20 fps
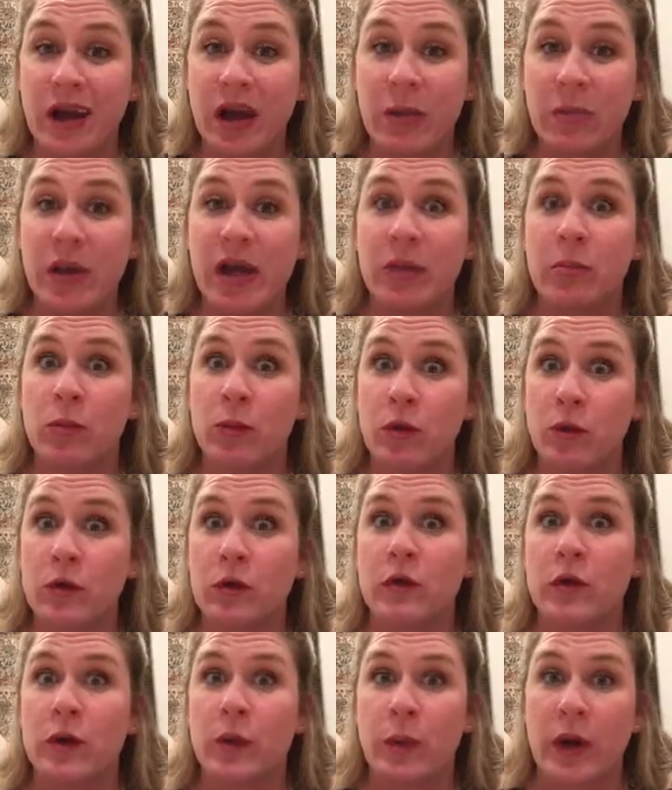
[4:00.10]
up and
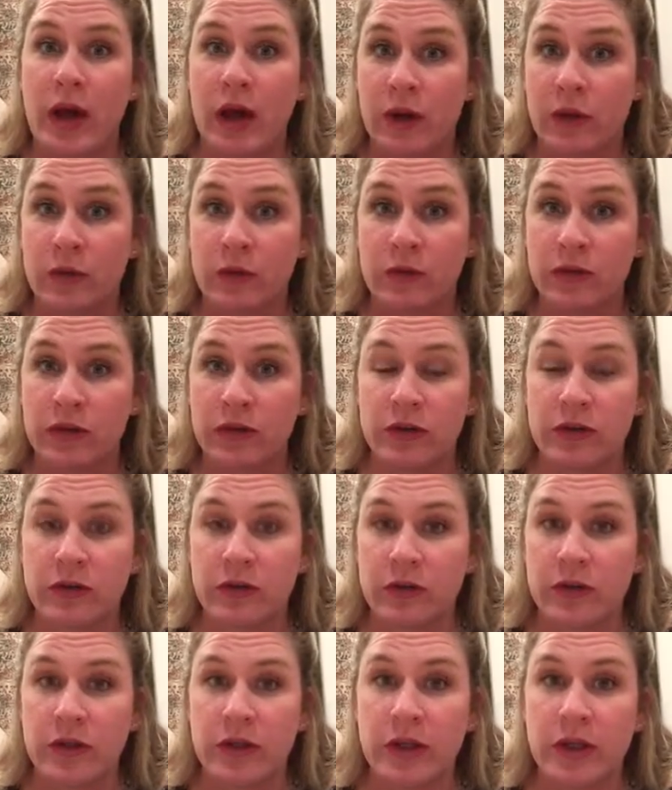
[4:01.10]
move around,
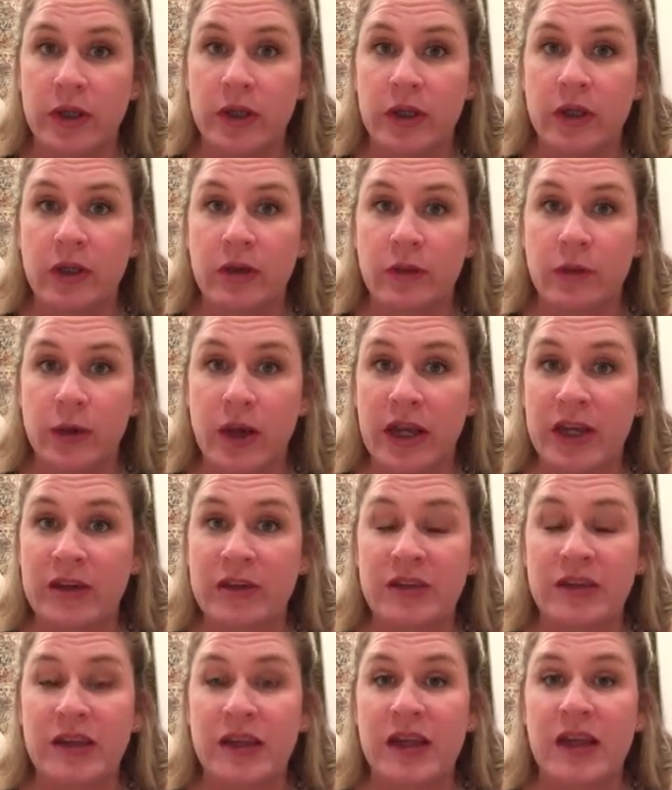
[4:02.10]

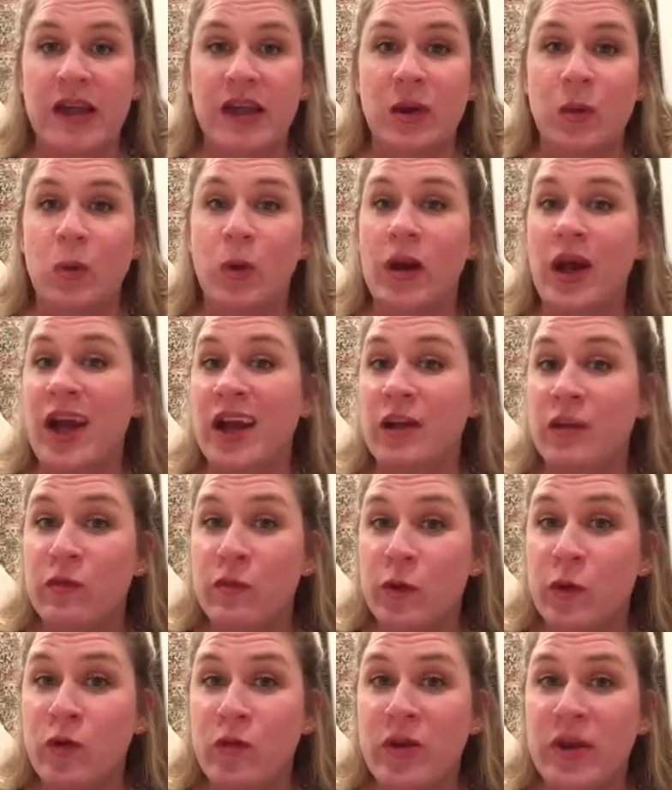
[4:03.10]
right? What kind of
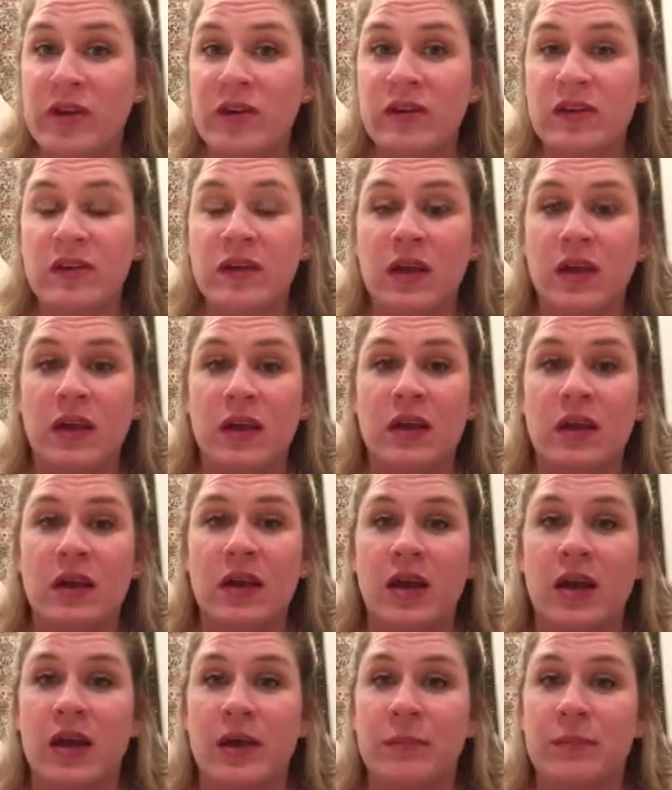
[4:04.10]
movement?
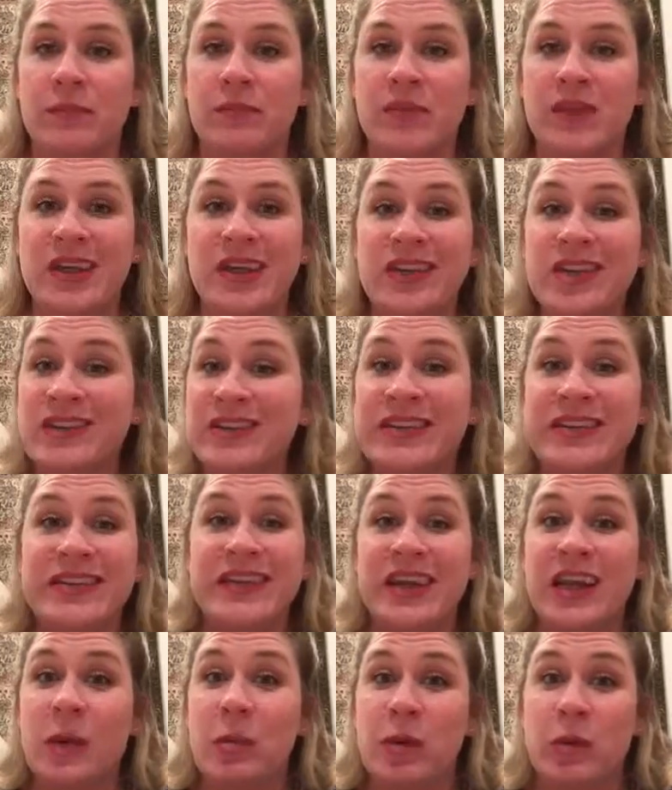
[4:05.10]
You just need to
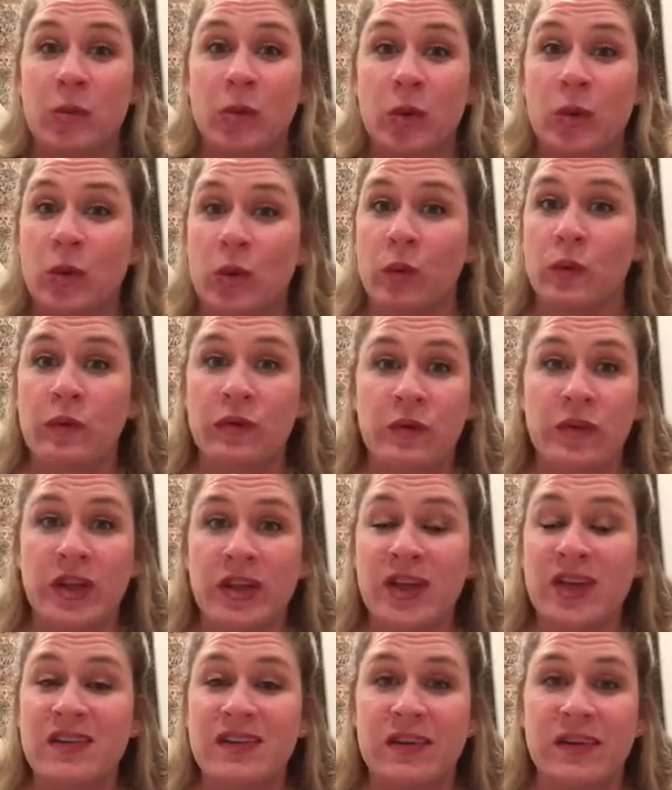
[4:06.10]
get up and move. You
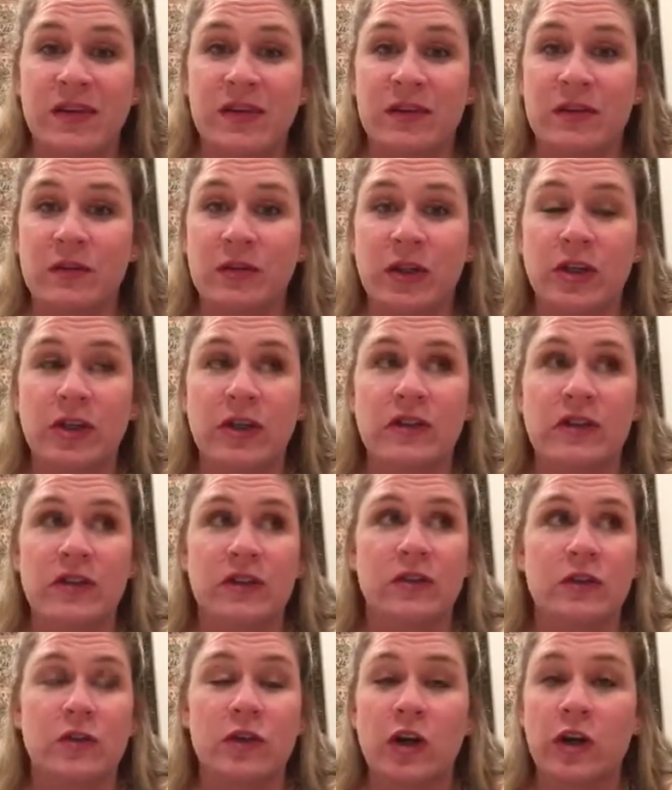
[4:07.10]
need
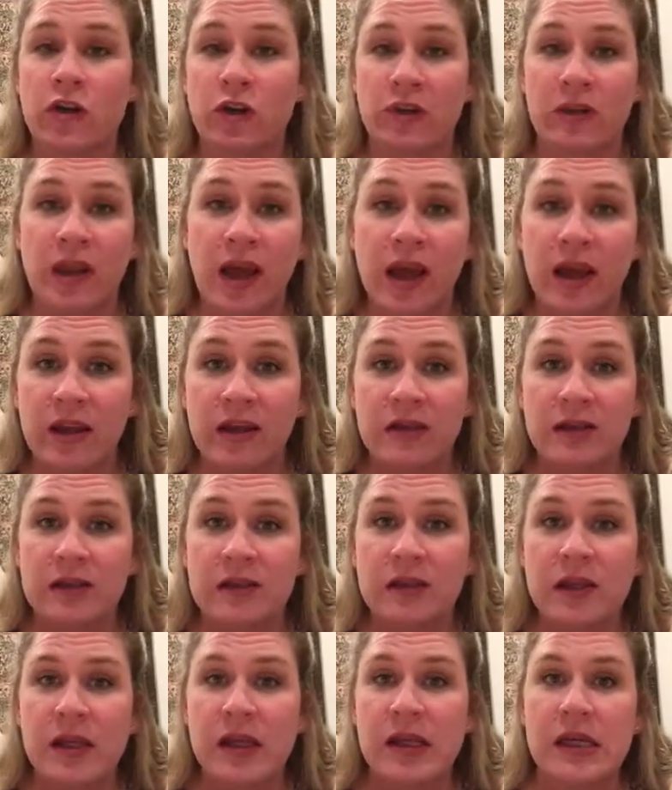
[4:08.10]
to stretch your
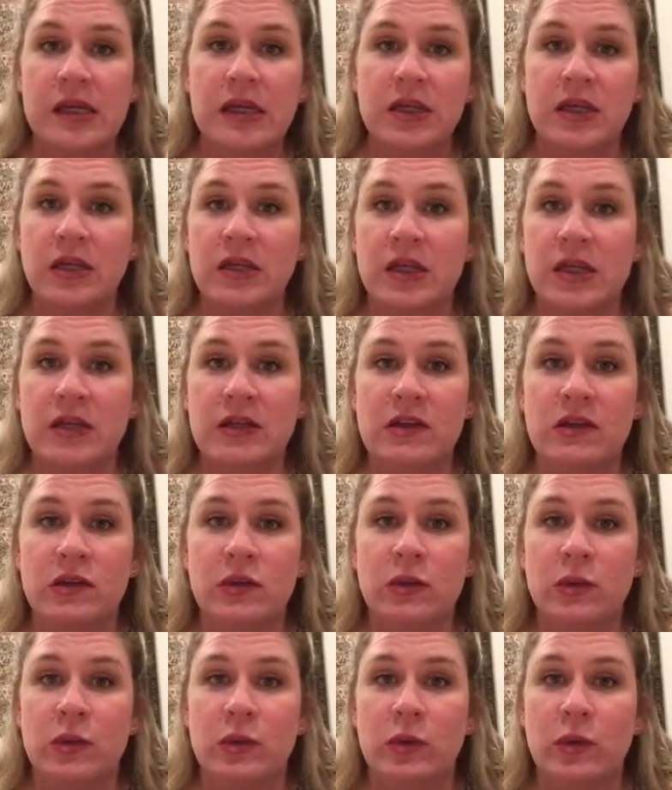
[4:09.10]
legs. You need
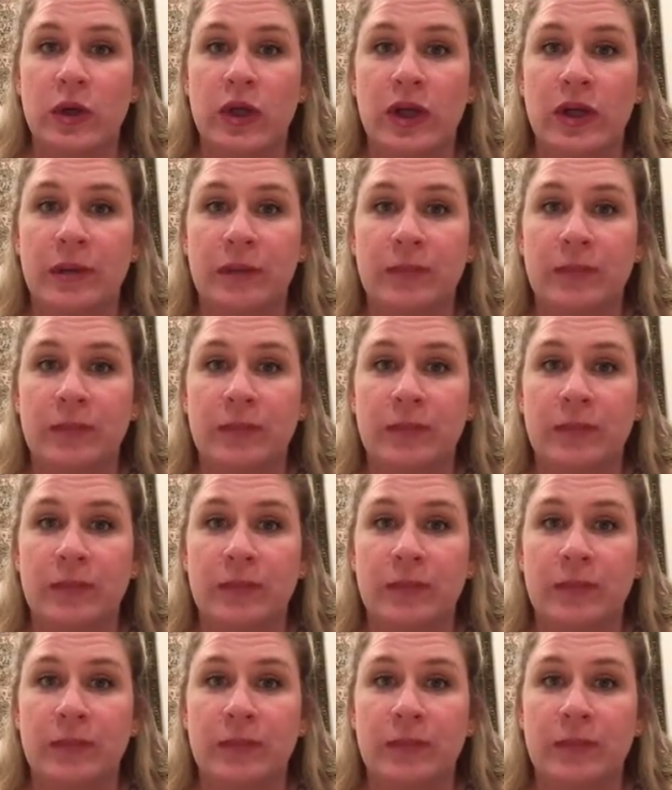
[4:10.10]
to